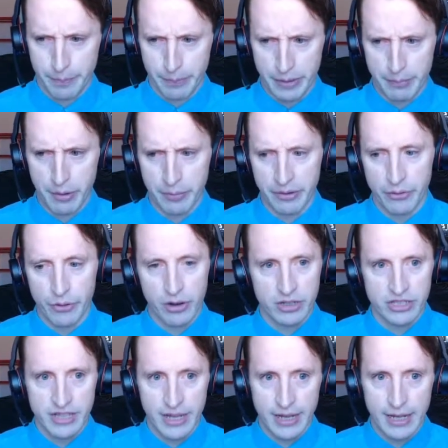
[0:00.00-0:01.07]
Bebop and
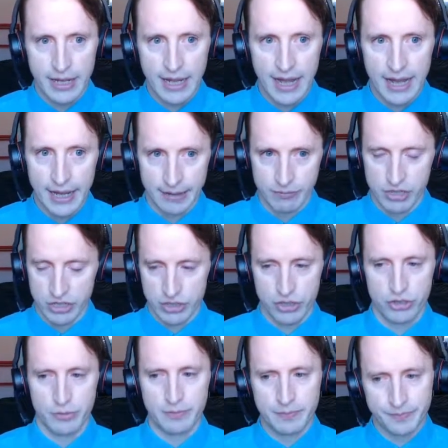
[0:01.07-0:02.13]
Rocksteady guy, just
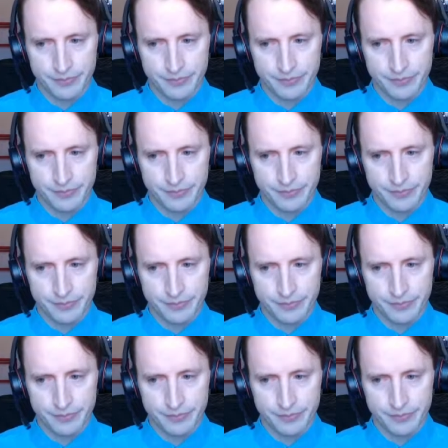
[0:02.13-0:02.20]
to